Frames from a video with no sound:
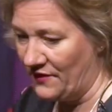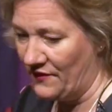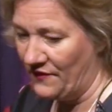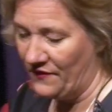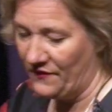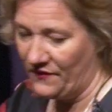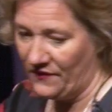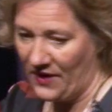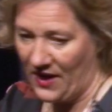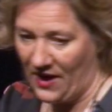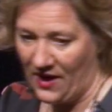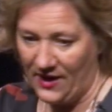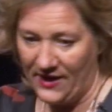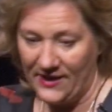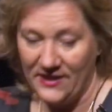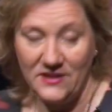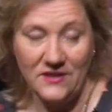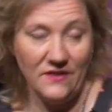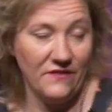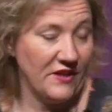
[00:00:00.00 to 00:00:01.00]
of
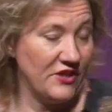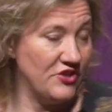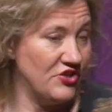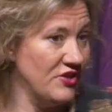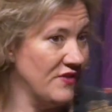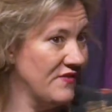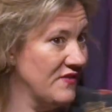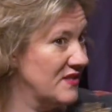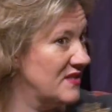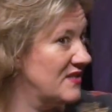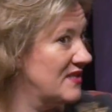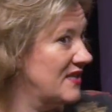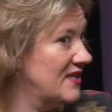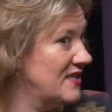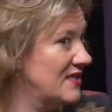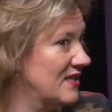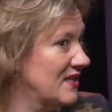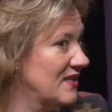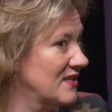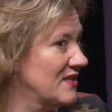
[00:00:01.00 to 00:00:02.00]
intervention that's
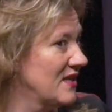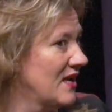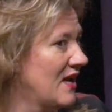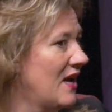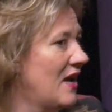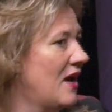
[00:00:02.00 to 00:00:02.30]
needed.